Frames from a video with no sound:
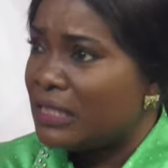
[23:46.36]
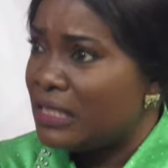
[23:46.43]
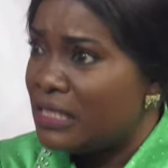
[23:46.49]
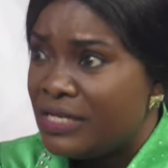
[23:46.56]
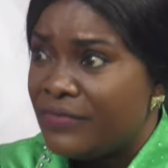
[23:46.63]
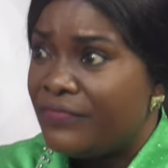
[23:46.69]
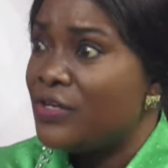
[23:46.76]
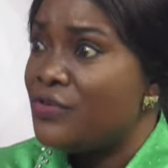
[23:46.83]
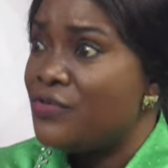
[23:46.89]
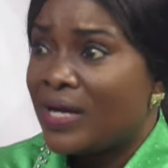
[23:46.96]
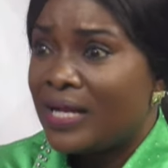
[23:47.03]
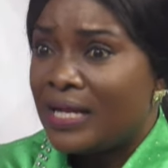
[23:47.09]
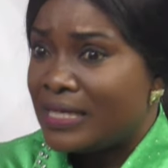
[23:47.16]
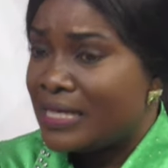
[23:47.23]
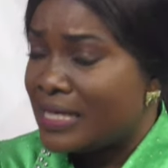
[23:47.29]
individual
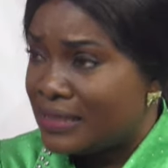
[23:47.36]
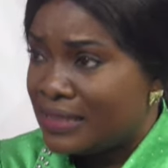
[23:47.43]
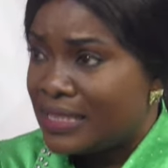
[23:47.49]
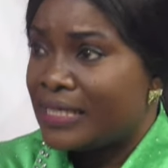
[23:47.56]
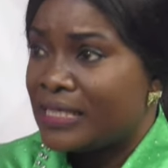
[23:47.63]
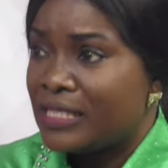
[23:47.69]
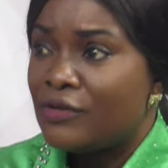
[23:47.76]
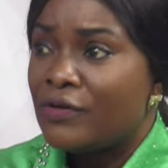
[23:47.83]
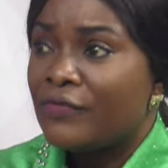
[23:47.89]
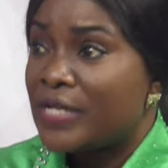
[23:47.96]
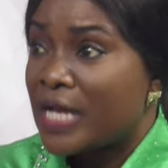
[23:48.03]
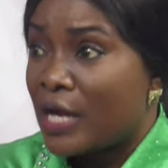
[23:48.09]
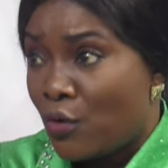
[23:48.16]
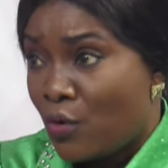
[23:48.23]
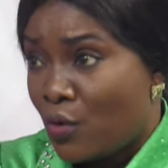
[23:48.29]
understanding okay. of
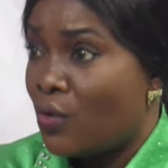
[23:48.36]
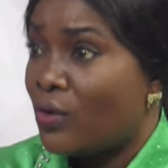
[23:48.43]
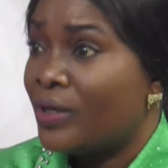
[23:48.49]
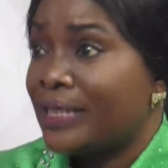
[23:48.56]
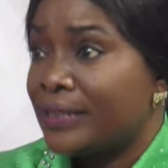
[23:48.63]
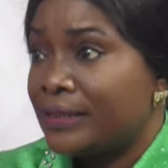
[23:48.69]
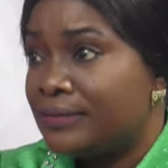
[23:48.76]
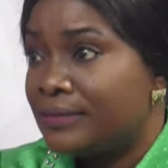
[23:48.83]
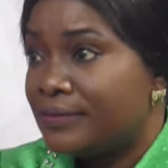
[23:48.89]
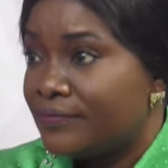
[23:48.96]
their okay. calling.